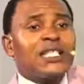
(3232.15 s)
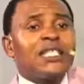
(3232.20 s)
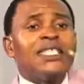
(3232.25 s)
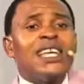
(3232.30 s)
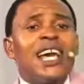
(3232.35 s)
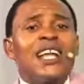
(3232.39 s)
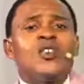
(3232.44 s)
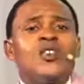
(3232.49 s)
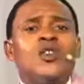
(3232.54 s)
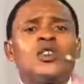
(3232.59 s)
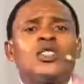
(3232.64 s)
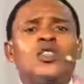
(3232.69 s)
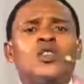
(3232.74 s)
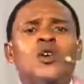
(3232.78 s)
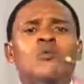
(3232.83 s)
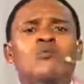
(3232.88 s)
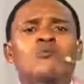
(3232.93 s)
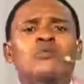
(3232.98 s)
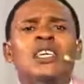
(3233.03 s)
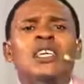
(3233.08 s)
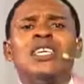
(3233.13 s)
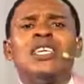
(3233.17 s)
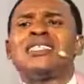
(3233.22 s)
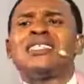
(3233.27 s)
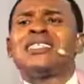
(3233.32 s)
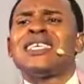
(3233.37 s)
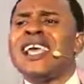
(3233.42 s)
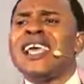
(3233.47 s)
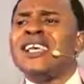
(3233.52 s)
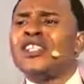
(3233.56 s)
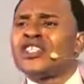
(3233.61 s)
the anointing on me is
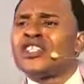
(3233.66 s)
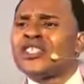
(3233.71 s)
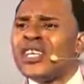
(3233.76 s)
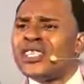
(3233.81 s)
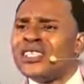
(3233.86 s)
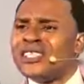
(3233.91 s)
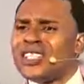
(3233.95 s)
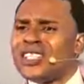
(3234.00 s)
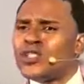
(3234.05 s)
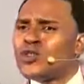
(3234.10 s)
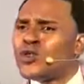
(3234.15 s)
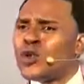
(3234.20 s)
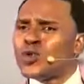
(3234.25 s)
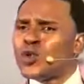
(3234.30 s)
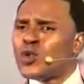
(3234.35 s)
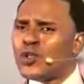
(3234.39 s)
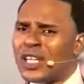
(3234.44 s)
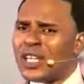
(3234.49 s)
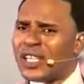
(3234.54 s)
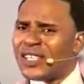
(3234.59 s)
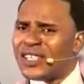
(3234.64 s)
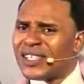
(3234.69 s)
ancient. It's not today.